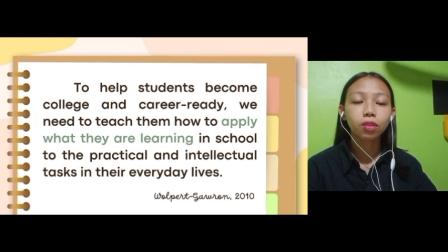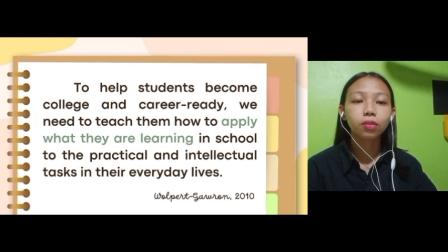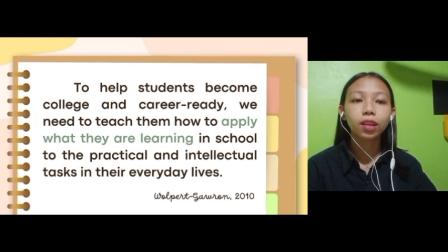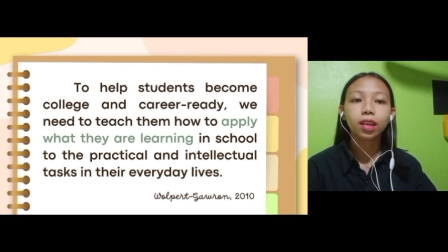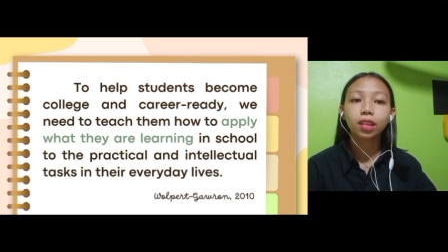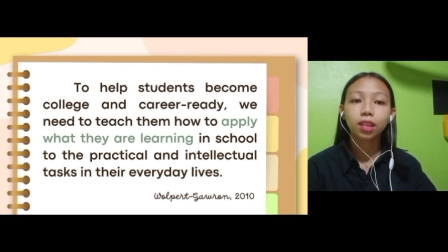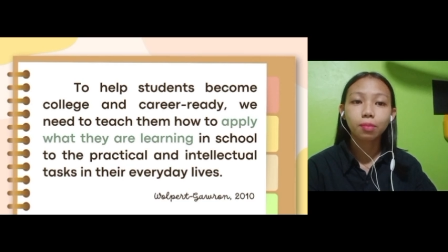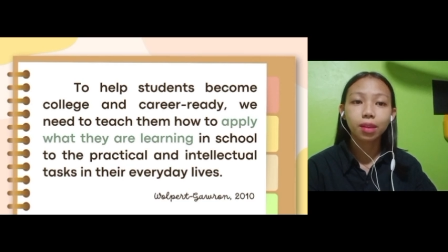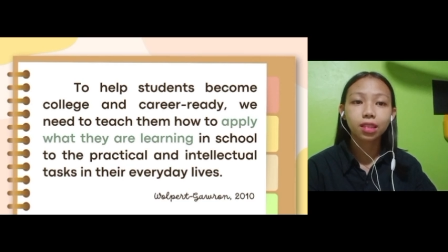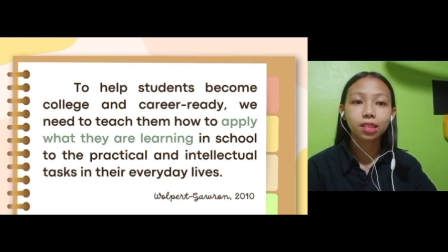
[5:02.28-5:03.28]
of the
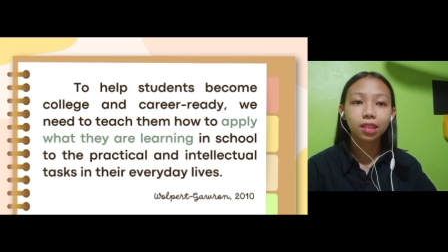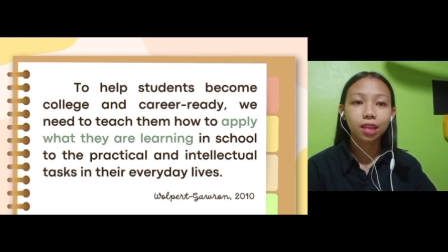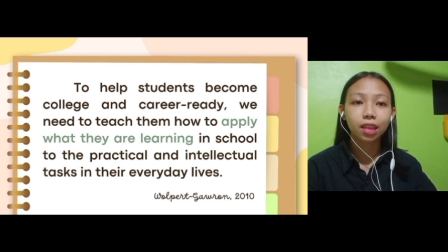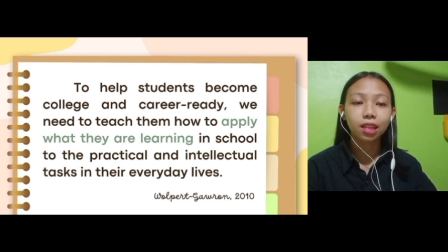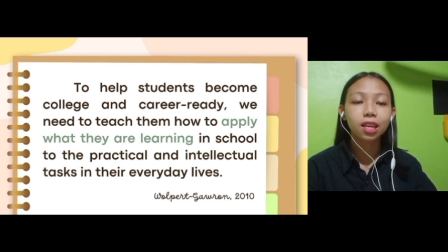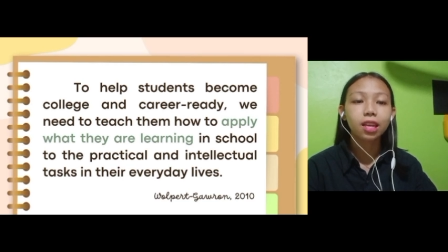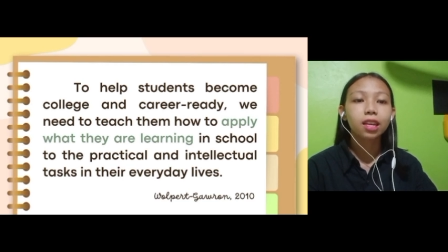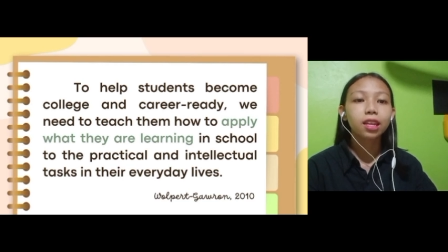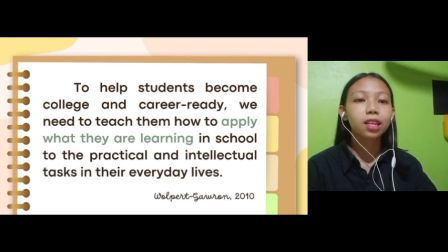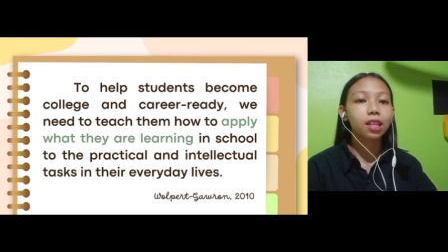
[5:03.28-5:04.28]
in-demand skill
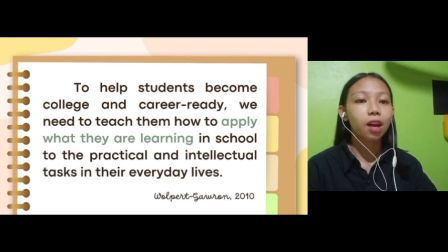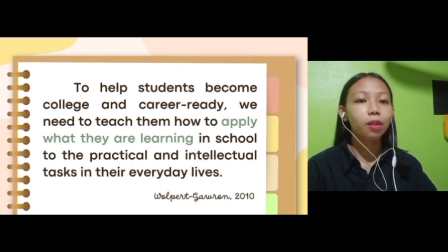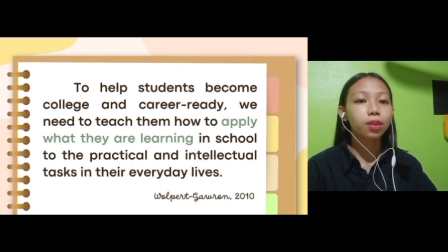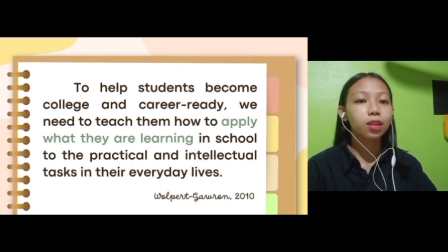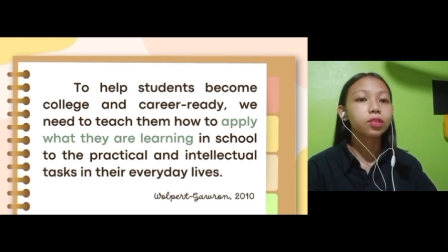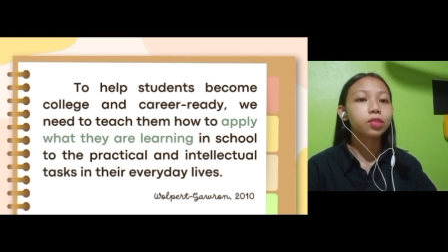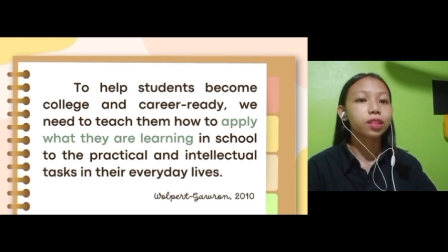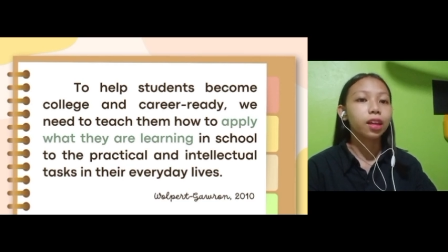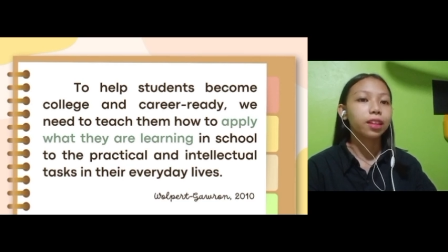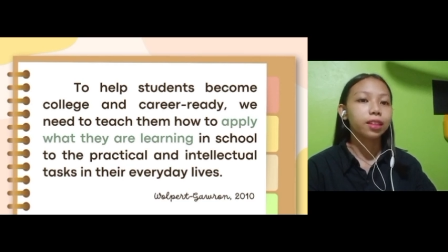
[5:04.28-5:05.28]
in our
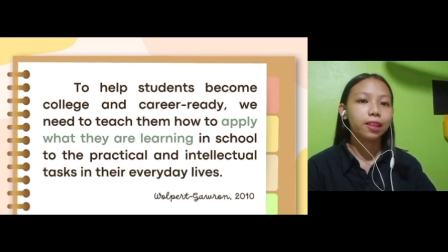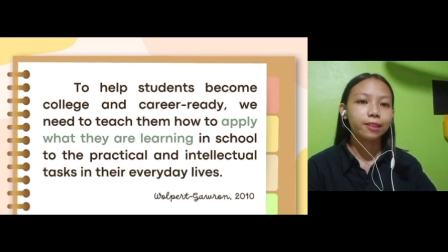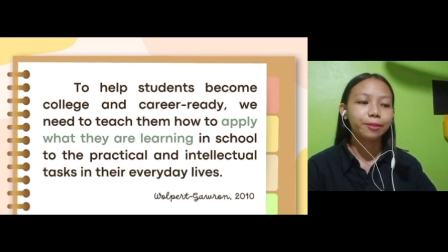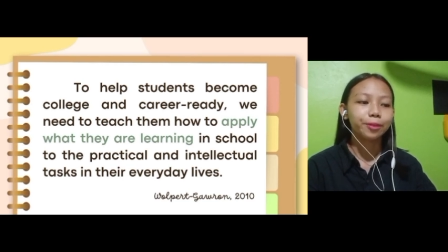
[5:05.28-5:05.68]
society.